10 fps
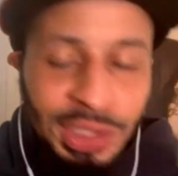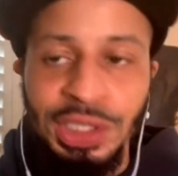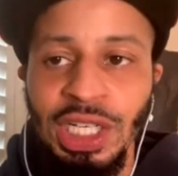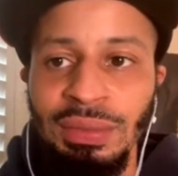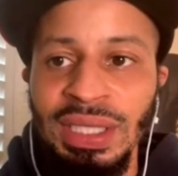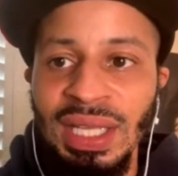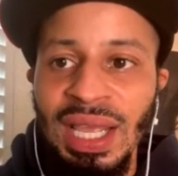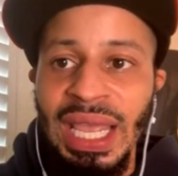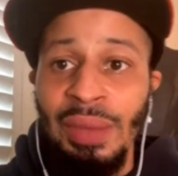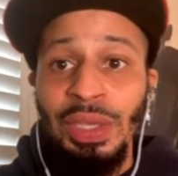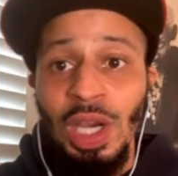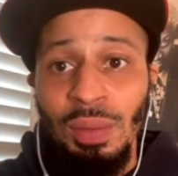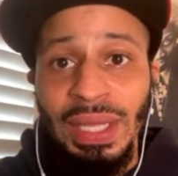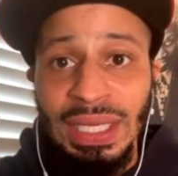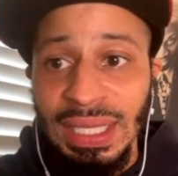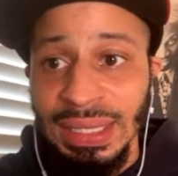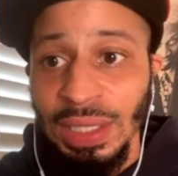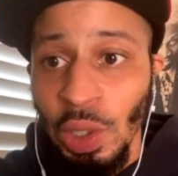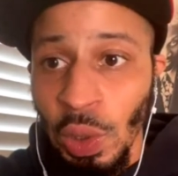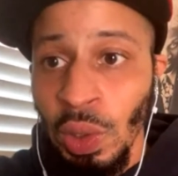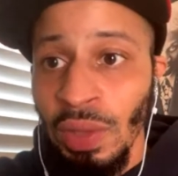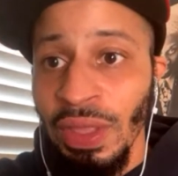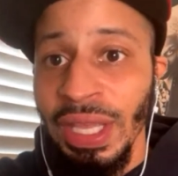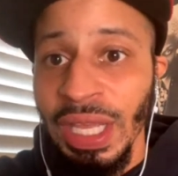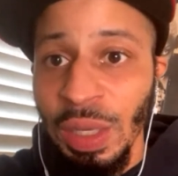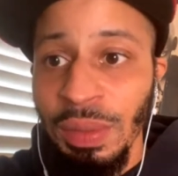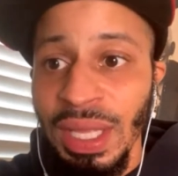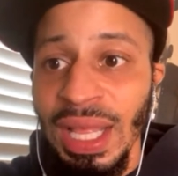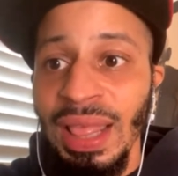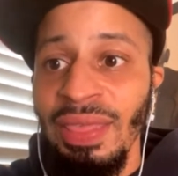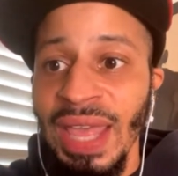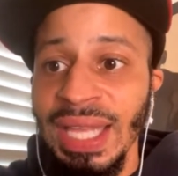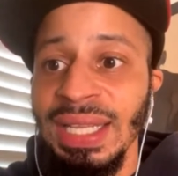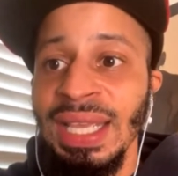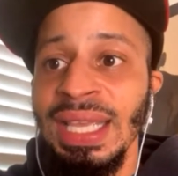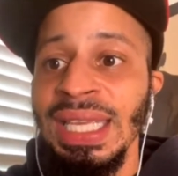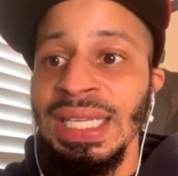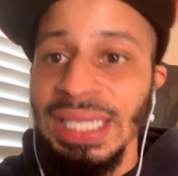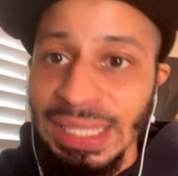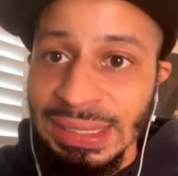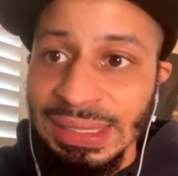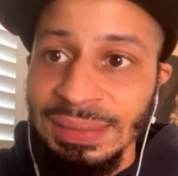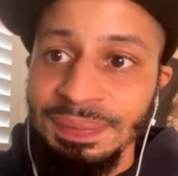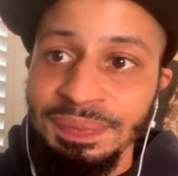Sherman, and we hope that he gets all the help that he needs.